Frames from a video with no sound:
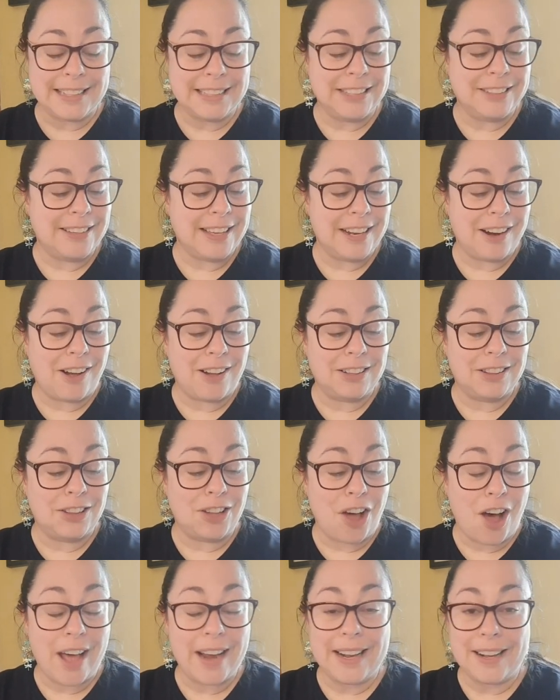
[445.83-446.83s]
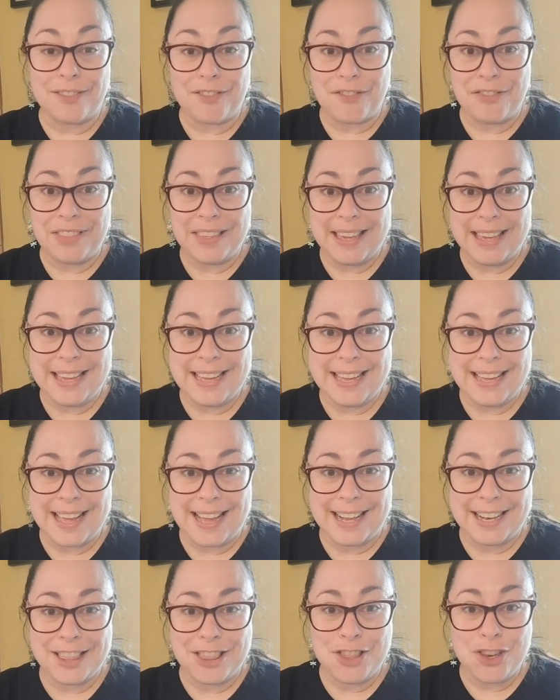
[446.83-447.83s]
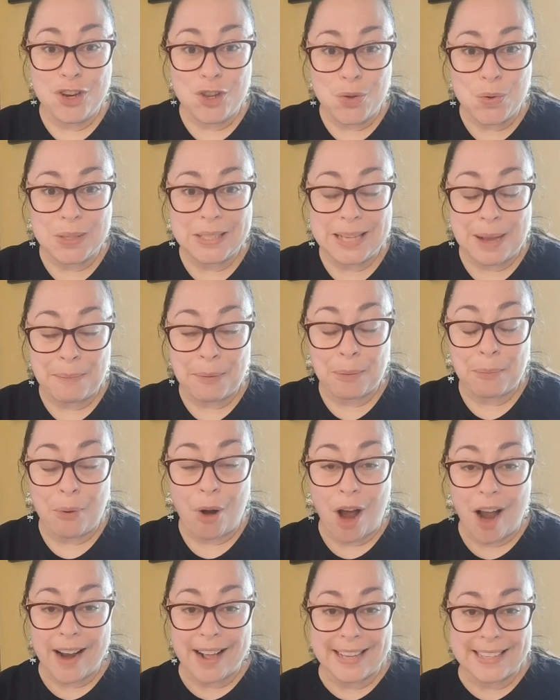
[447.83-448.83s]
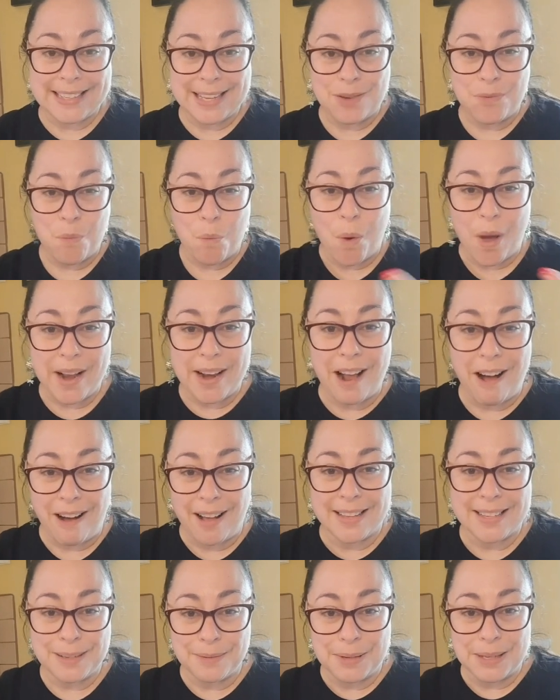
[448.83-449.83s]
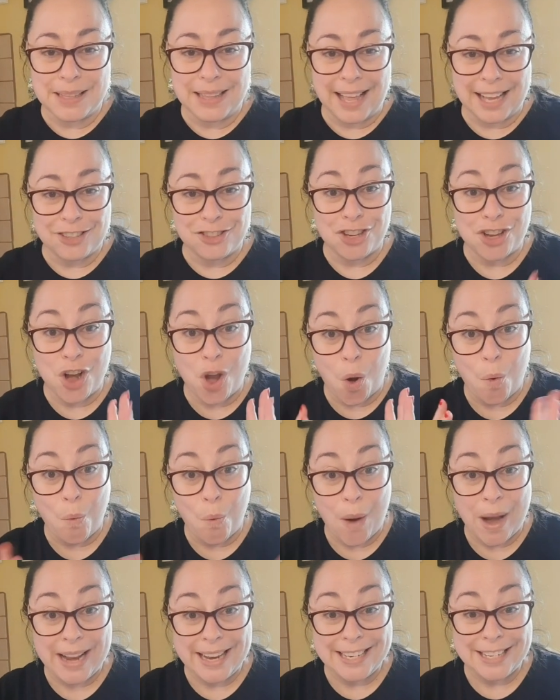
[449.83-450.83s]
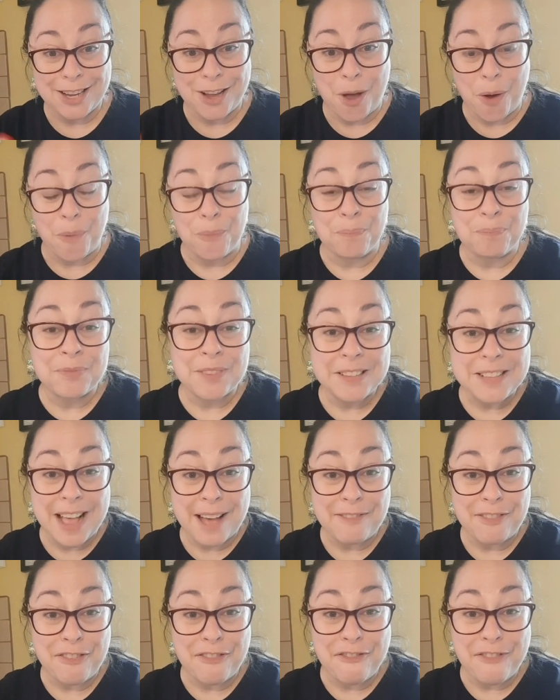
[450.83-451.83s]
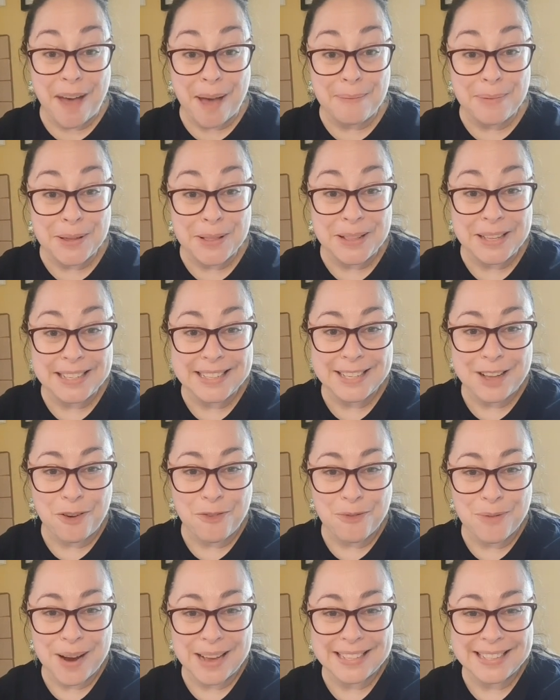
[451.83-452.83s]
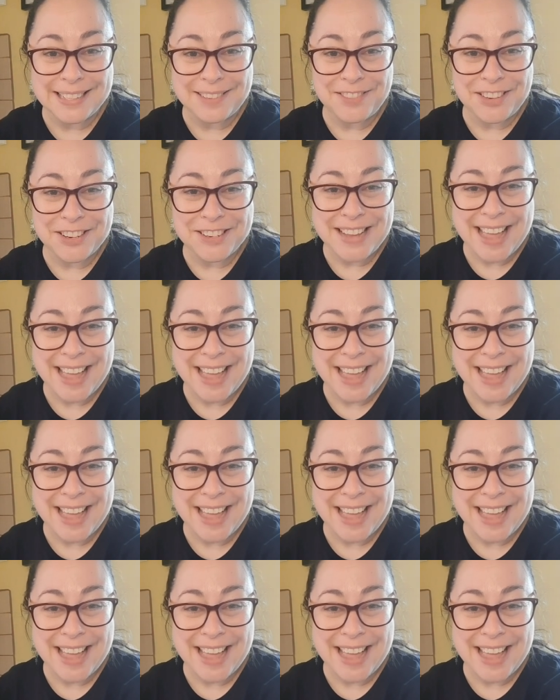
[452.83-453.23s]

You get a lot of the new summer products in one awesome collection ready to go. Have a fabulous rest of